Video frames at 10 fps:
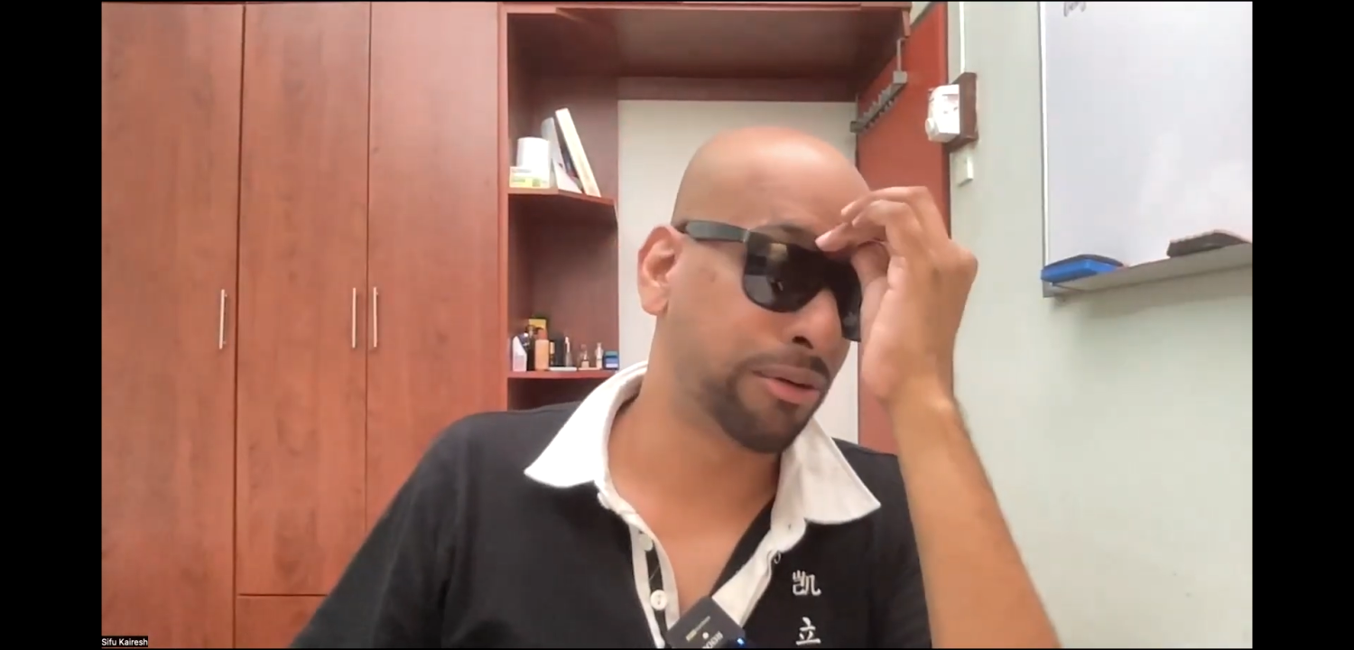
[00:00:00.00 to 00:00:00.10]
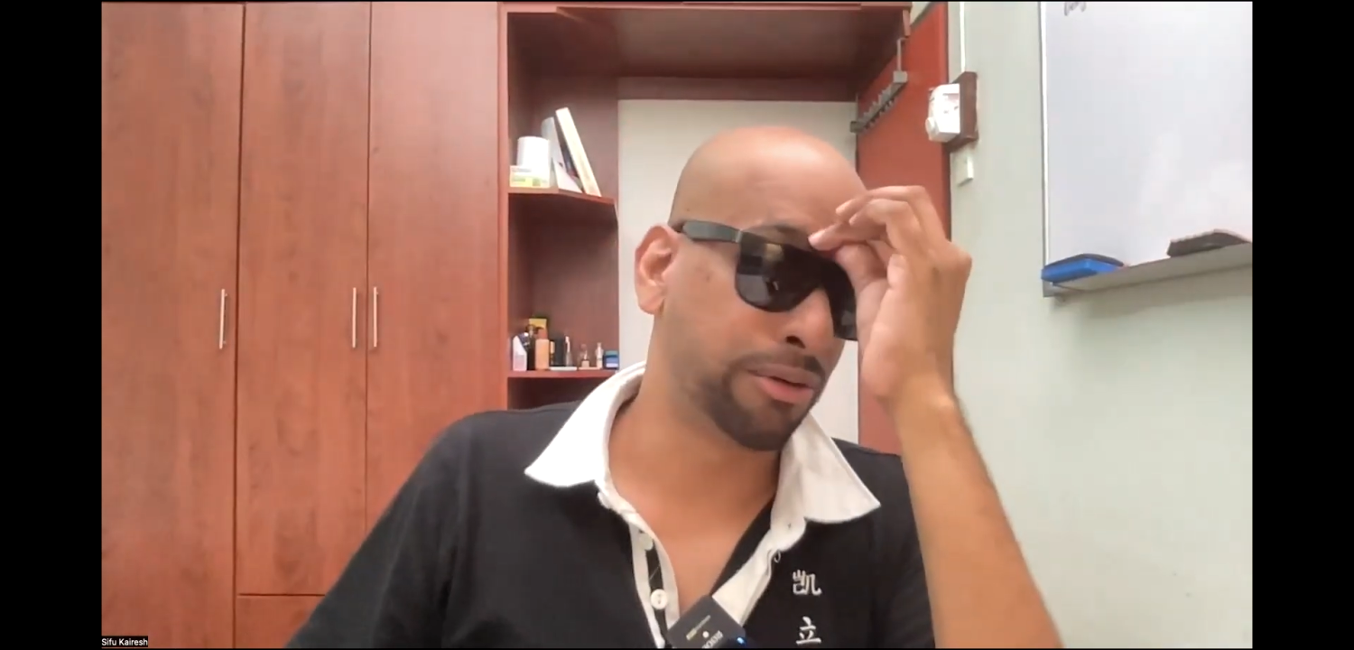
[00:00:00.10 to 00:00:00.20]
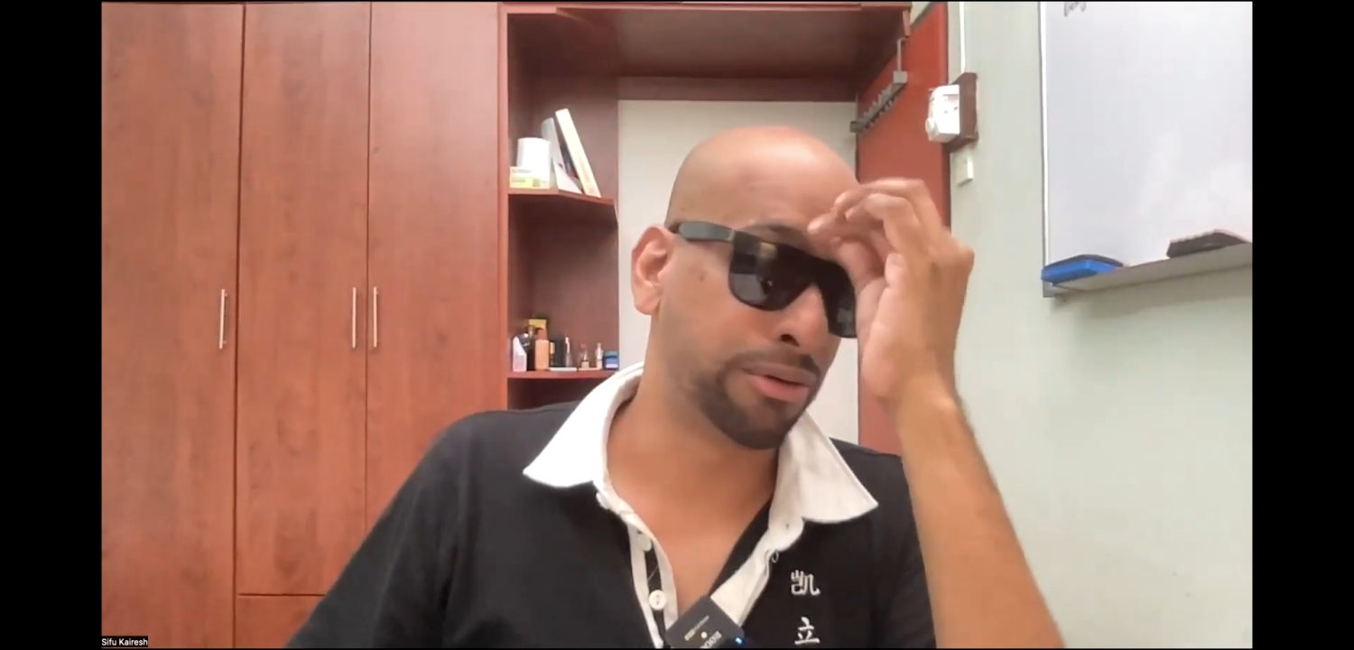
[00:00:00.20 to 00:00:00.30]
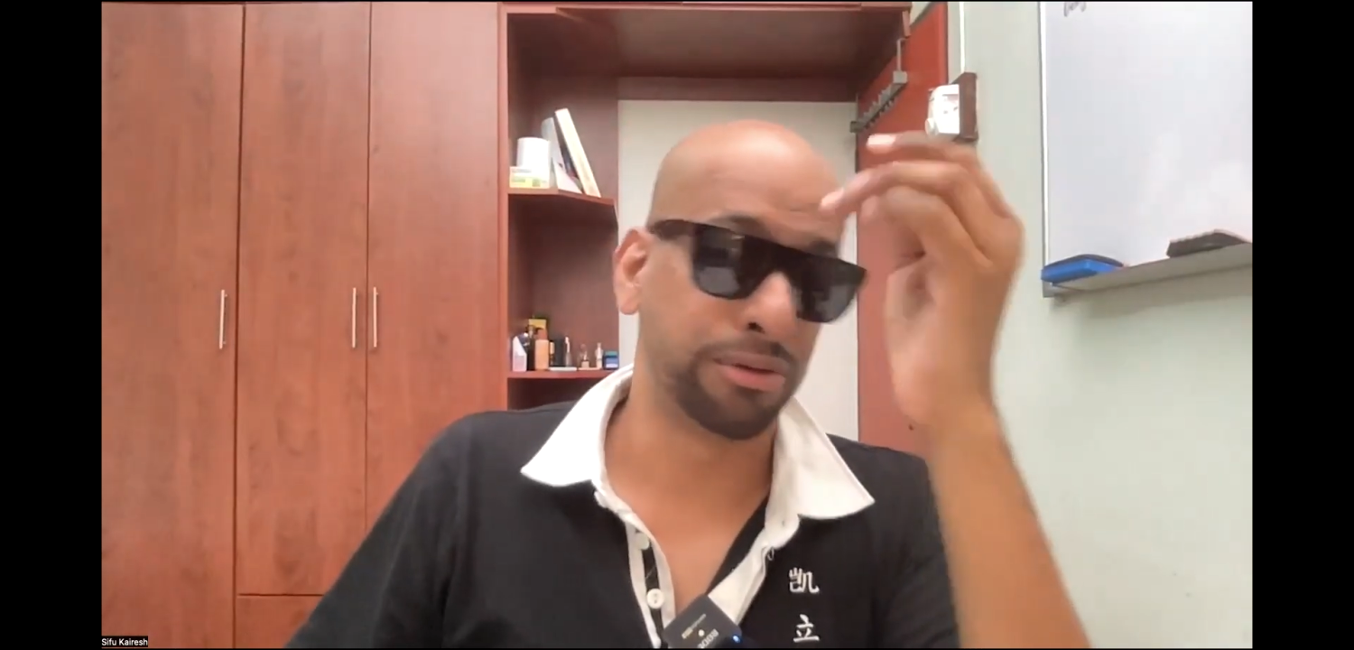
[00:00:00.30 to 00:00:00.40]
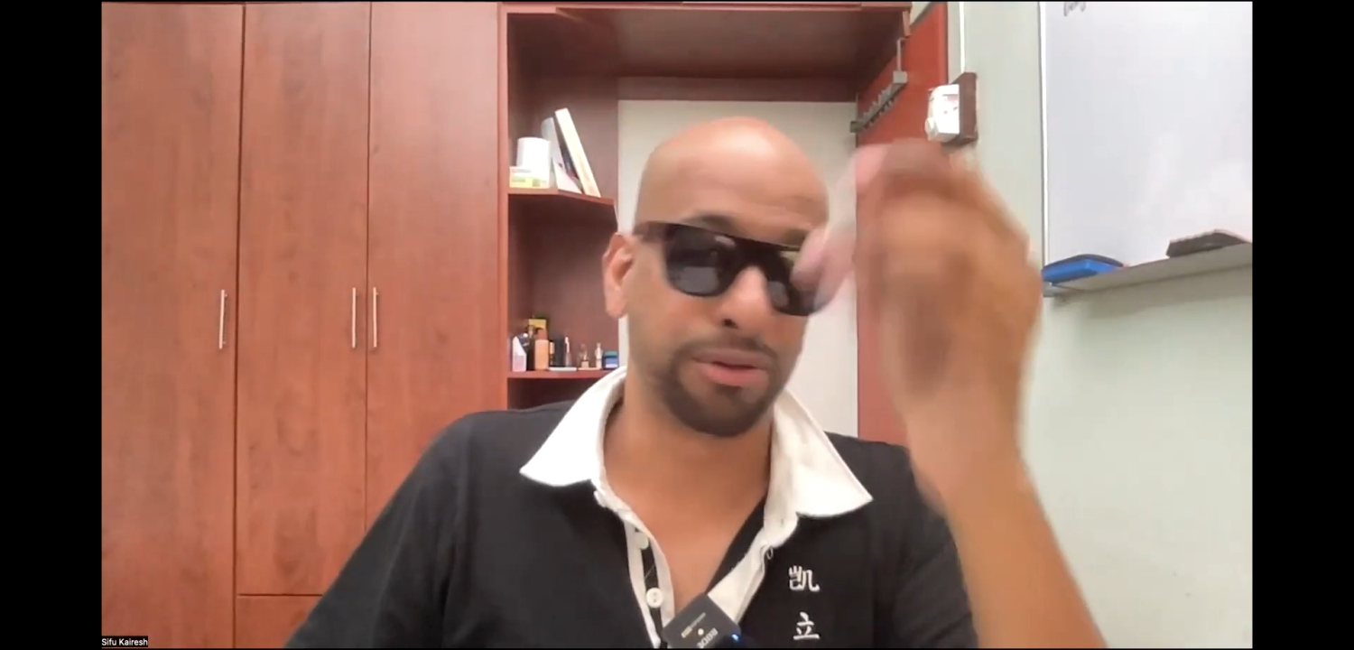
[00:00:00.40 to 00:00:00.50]

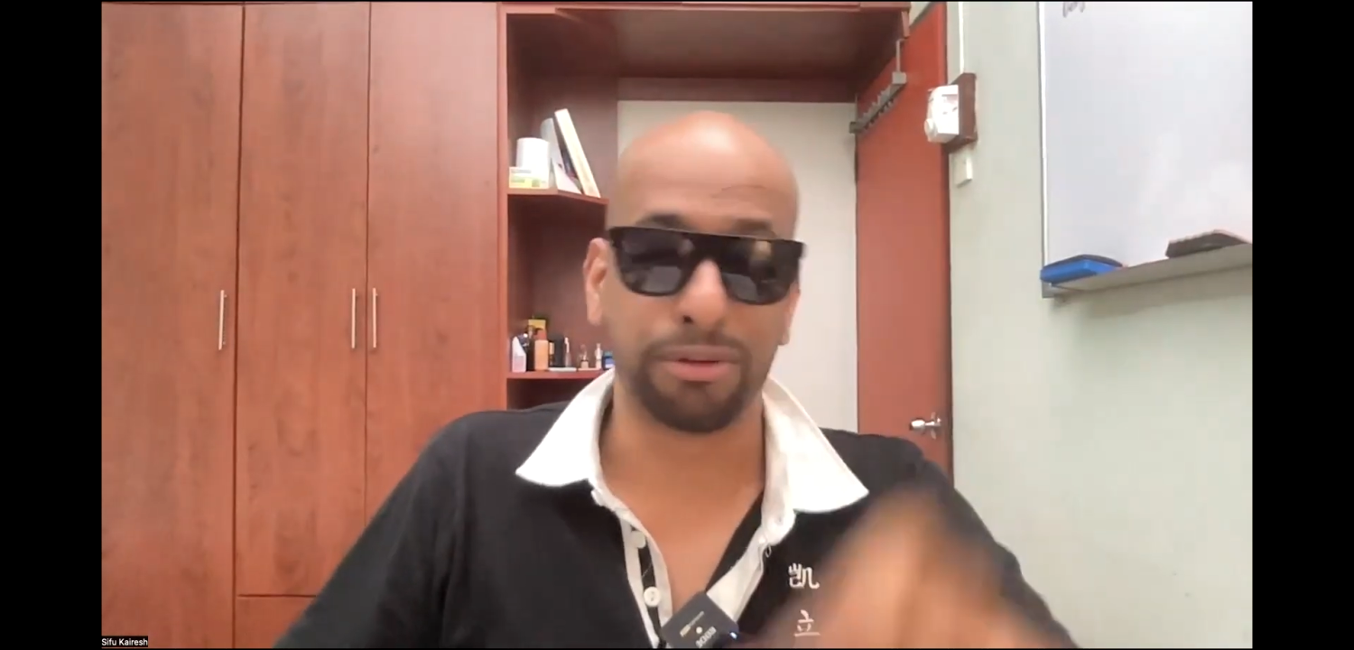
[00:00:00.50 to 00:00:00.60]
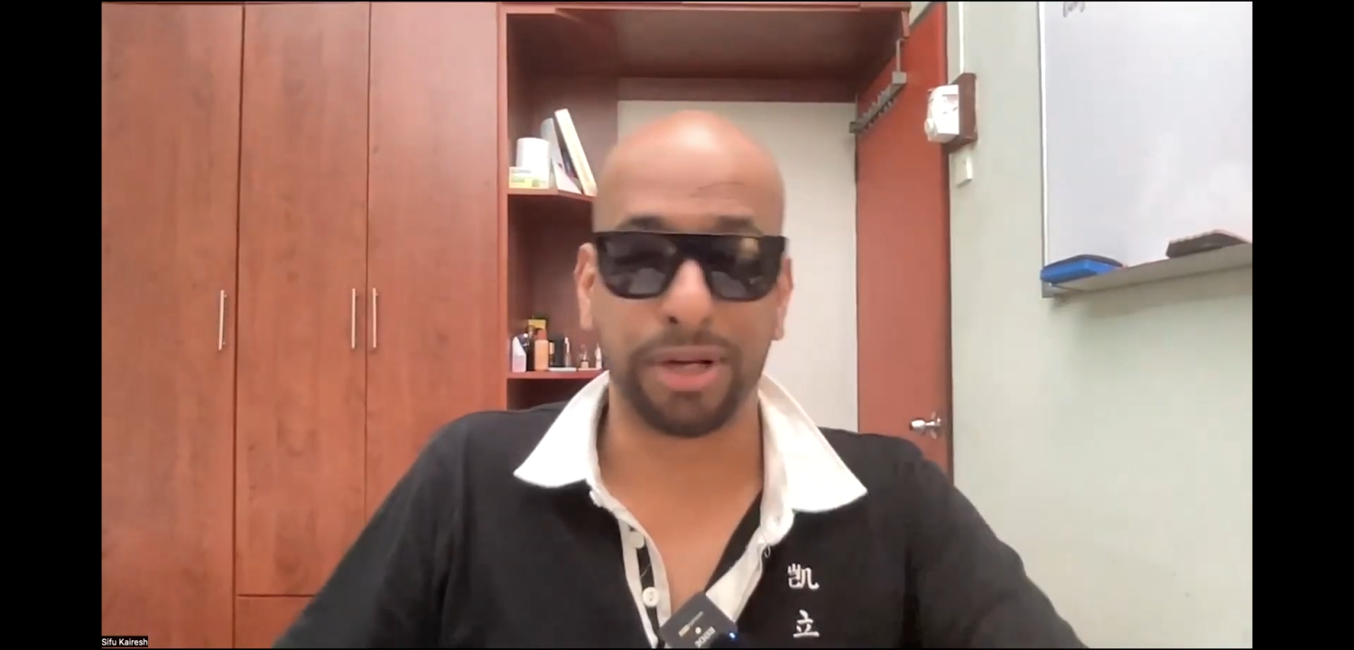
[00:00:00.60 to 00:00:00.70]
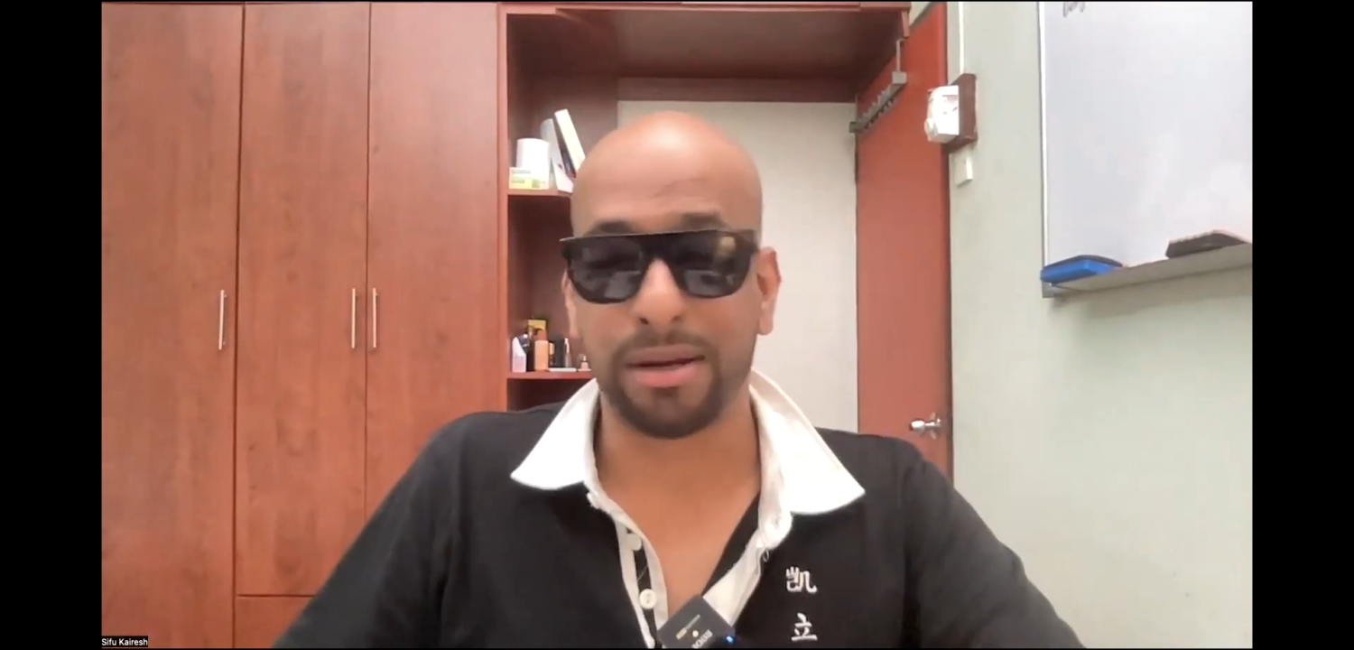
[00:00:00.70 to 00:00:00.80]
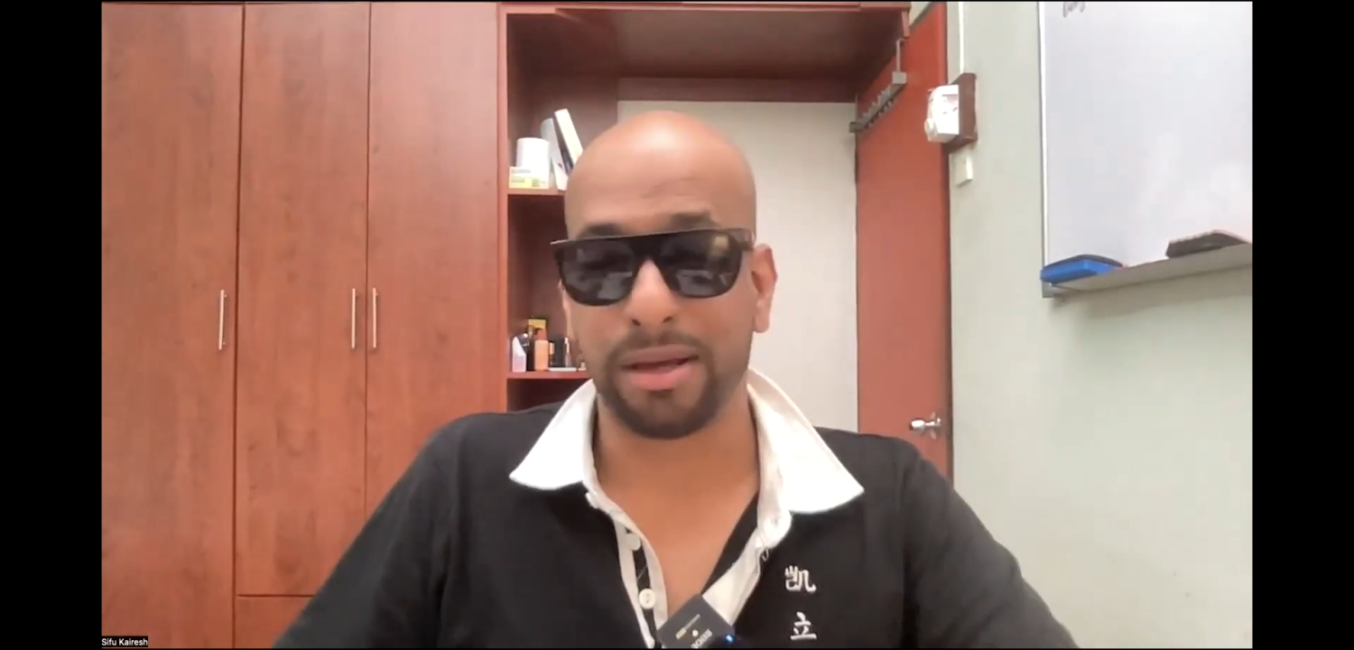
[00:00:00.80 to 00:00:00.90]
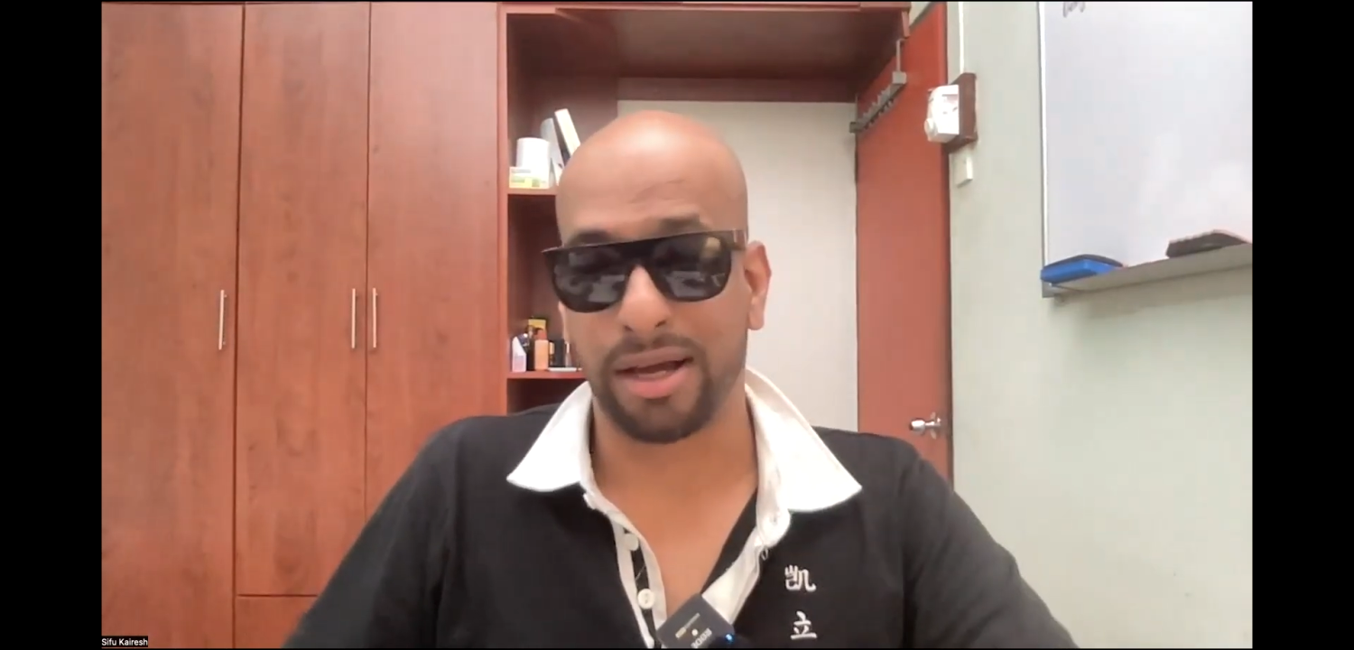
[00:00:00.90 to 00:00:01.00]
to
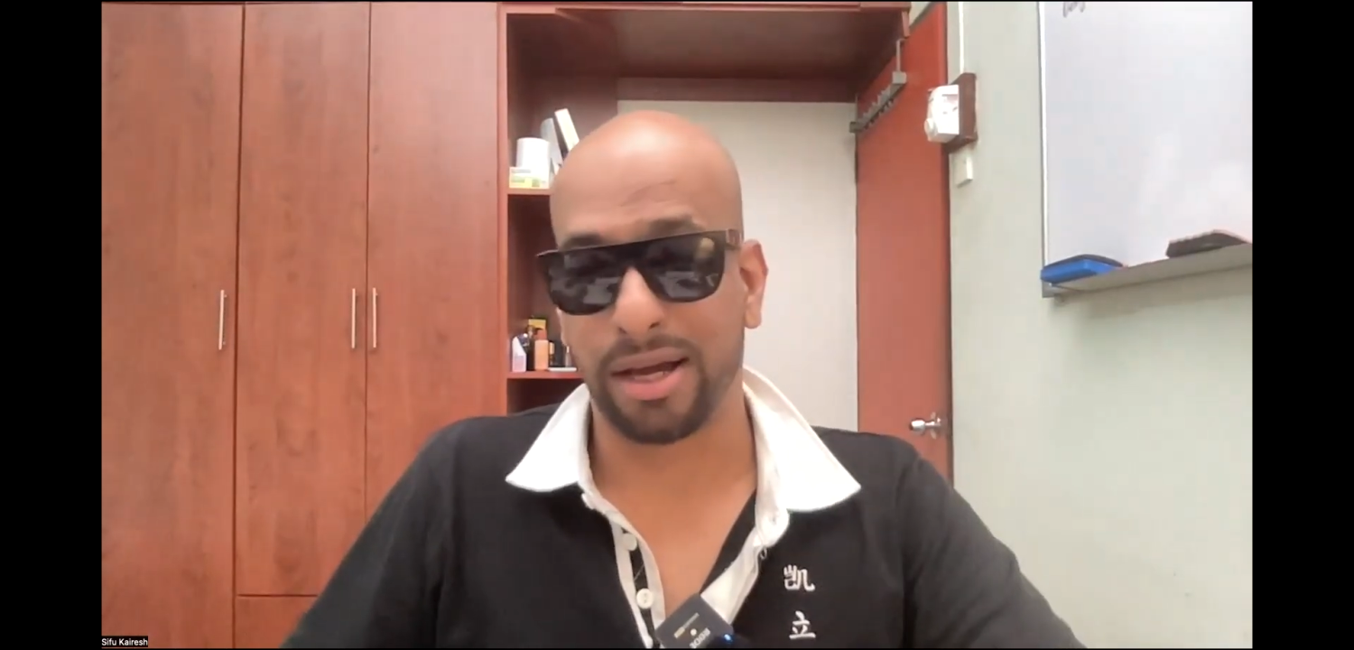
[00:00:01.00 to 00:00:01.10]
get